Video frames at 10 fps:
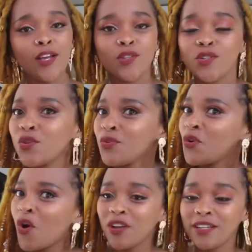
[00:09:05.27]
So you
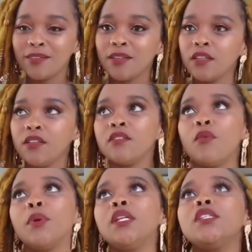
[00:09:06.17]
couldn't. He's a
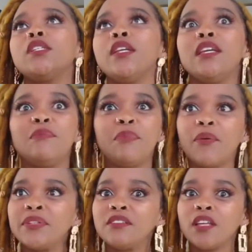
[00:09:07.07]
man asleep.
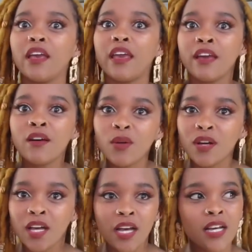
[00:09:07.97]
What the hell,
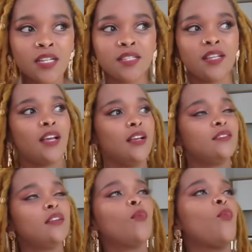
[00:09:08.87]
guys?
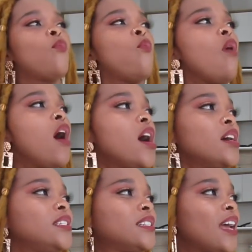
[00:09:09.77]
So what?